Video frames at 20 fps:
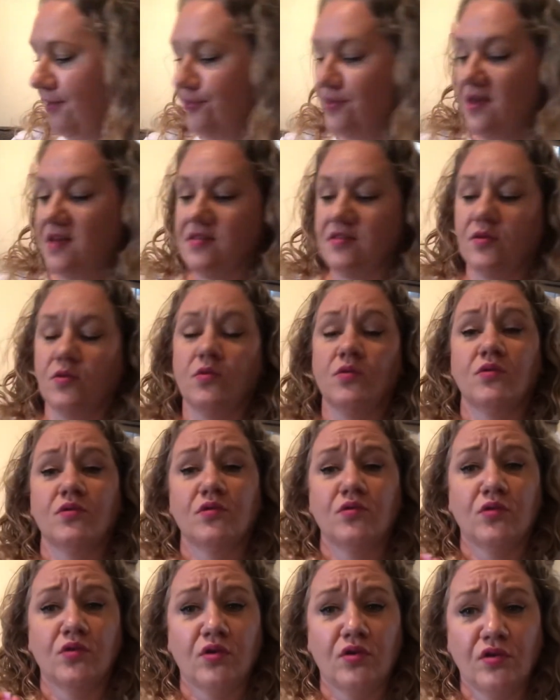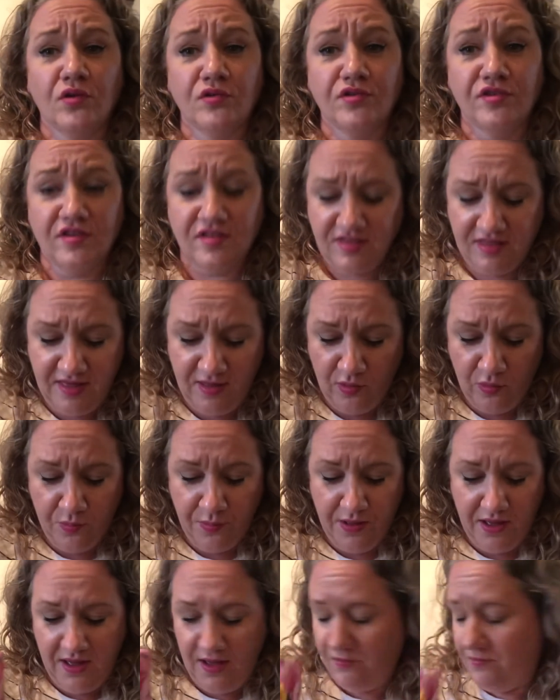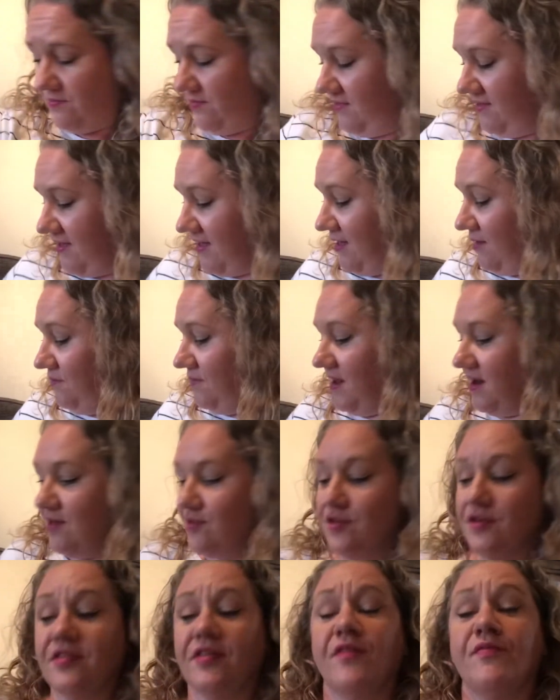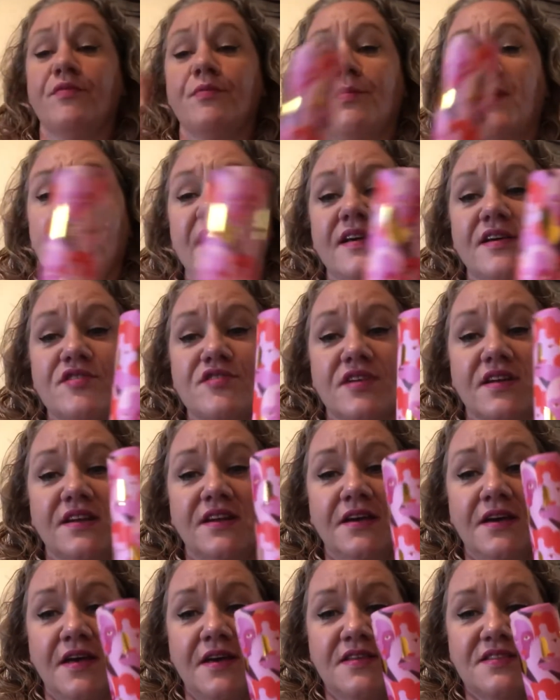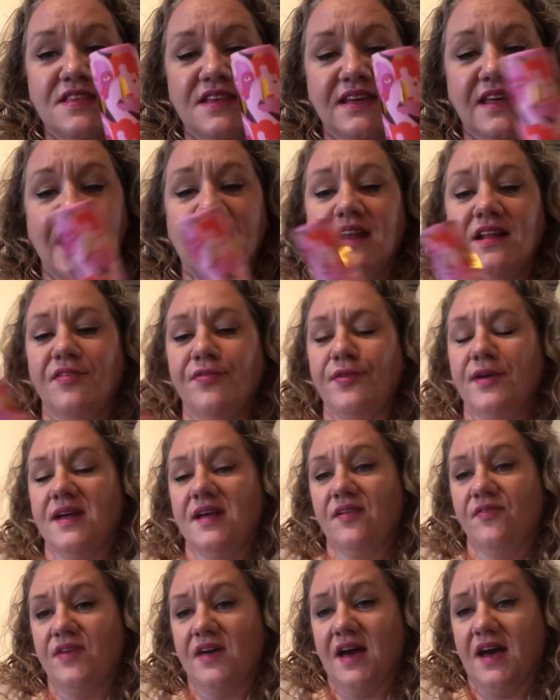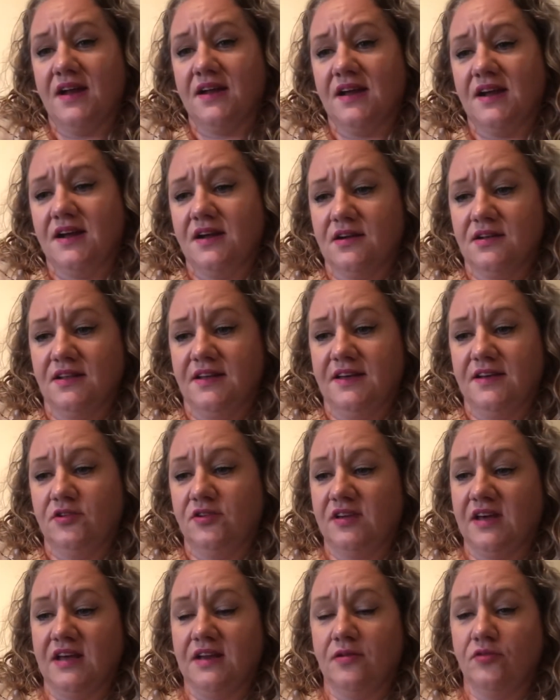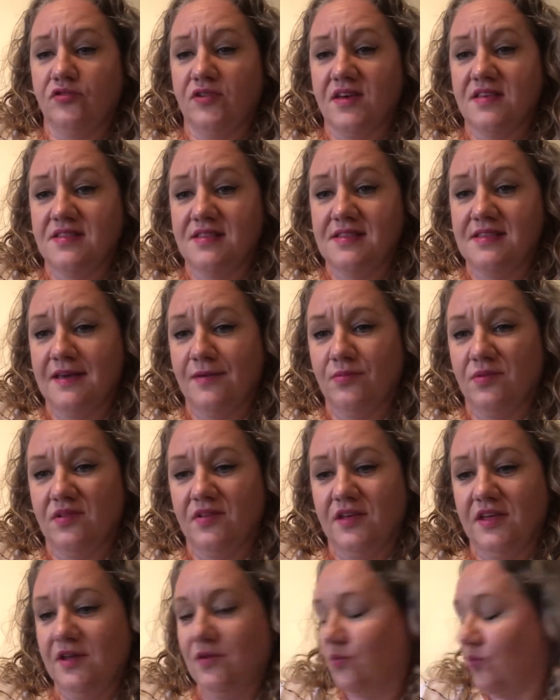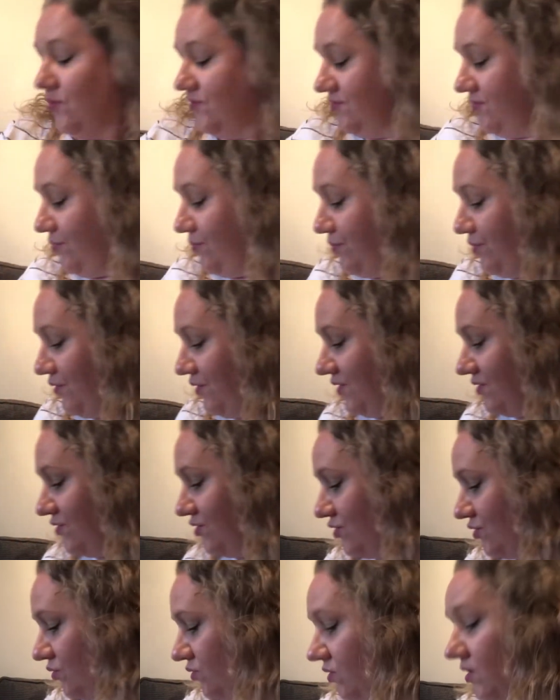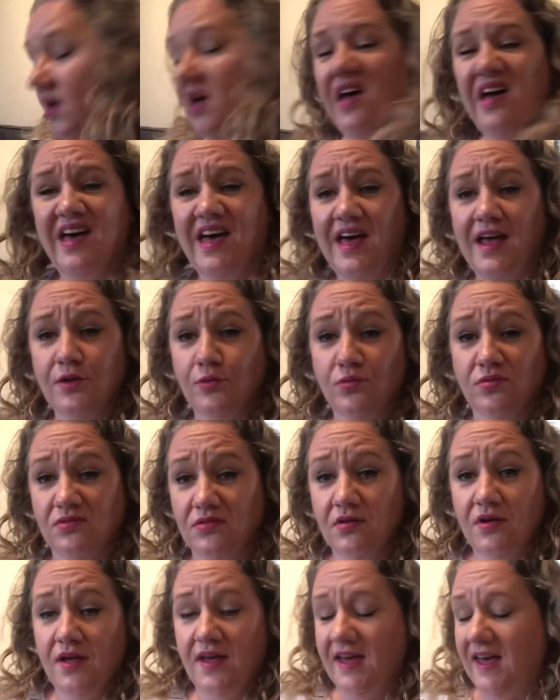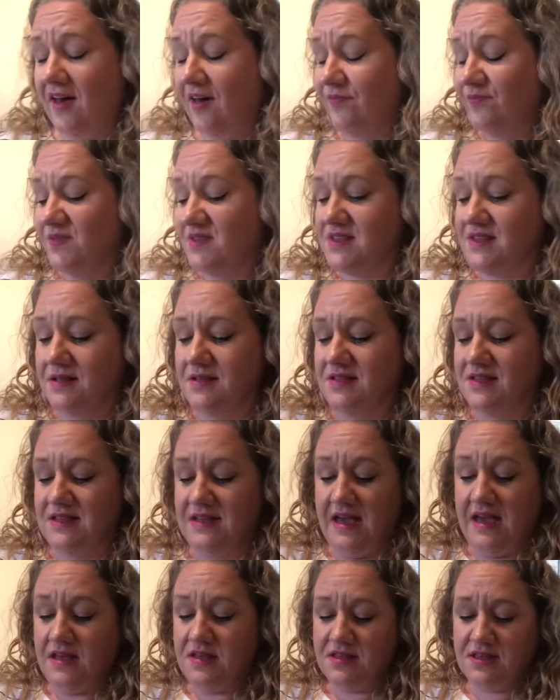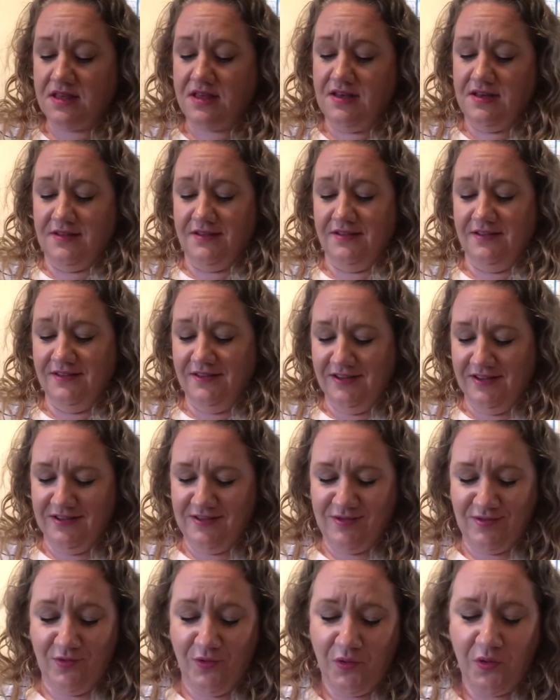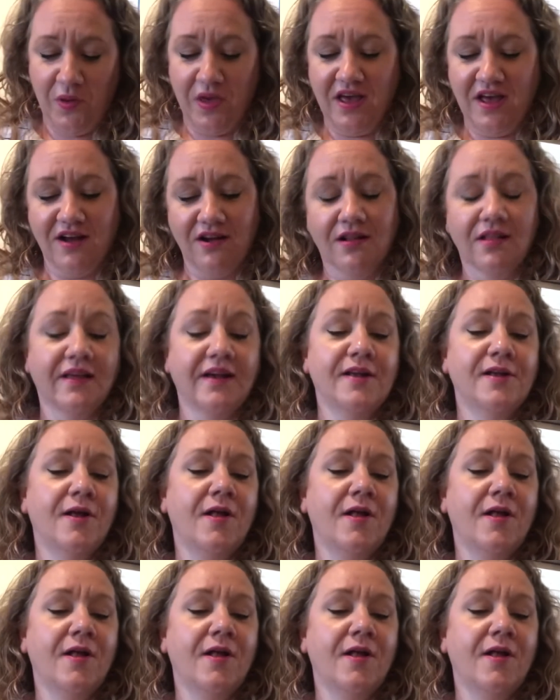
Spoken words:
This gorgeous little balm. And I just love the packaging. It's the kind of thing if you had a girly kind of dressing table that you'd want to put on show. I don't. I have my son's desk. Not quite girly.